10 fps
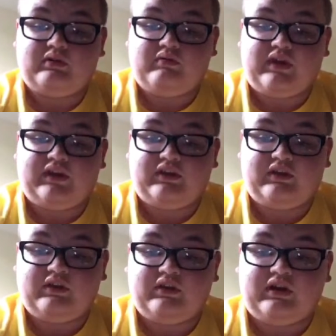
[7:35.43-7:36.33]

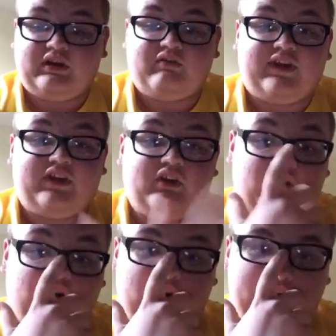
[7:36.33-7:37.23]
regular
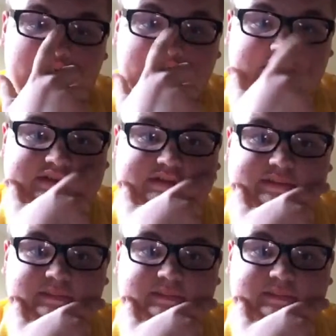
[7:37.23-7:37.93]
audience.